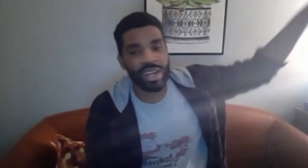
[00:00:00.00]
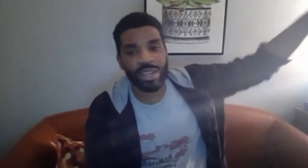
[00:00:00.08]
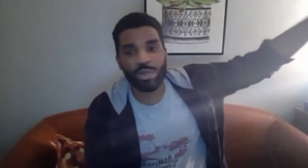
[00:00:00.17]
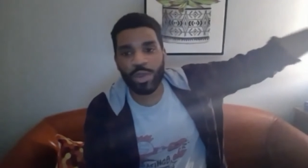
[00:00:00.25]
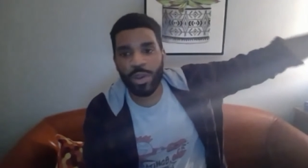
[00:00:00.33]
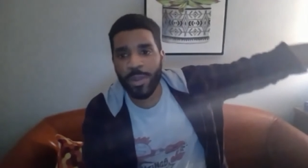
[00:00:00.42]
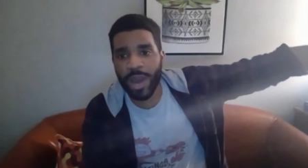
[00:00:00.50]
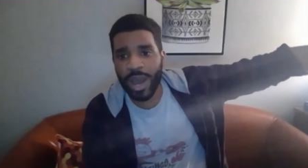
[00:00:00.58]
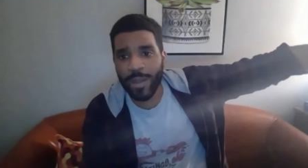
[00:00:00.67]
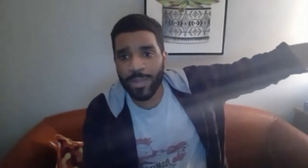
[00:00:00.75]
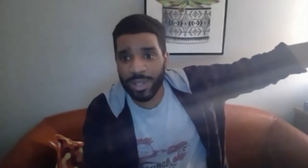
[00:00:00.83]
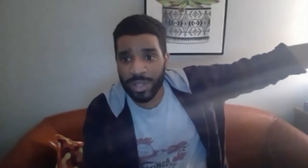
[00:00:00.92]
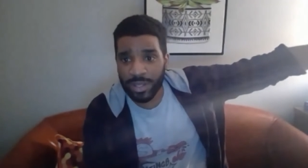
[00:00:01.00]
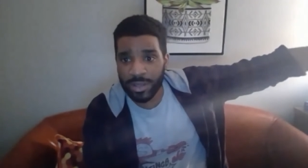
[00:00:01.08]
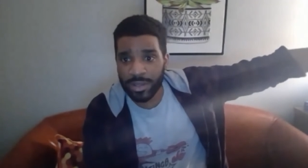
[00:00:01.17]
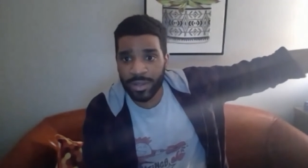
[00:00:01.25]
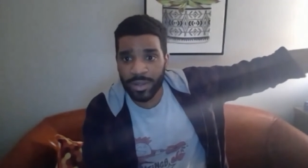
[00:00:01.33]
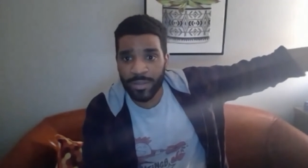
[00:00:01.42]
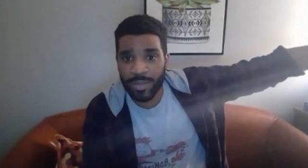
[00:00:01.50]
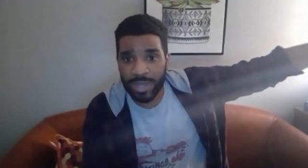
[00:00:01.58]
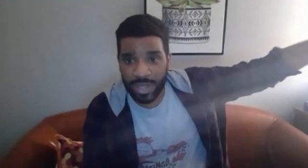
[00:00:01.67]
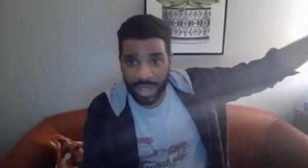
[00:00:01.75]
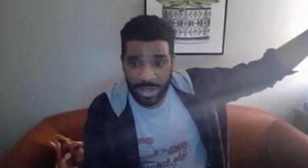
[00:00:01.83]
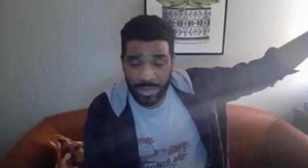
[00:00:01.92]
that's real popular
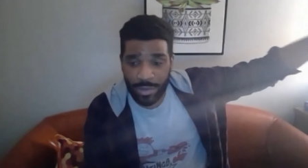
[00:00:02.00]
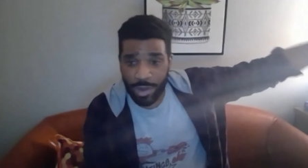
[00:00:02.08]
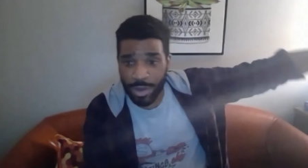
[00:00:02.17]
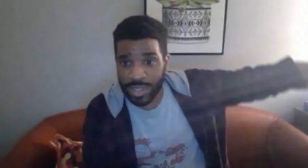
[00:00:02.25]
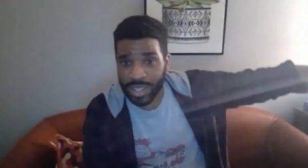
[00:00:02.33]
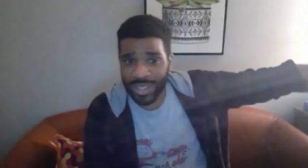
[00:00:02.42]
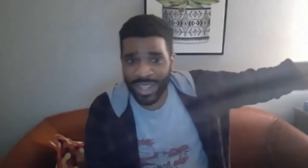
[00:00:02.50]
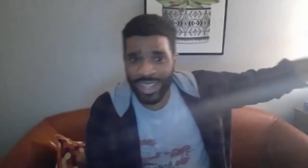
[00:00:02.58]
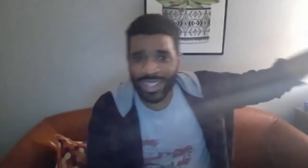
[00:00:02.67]
because of Roses.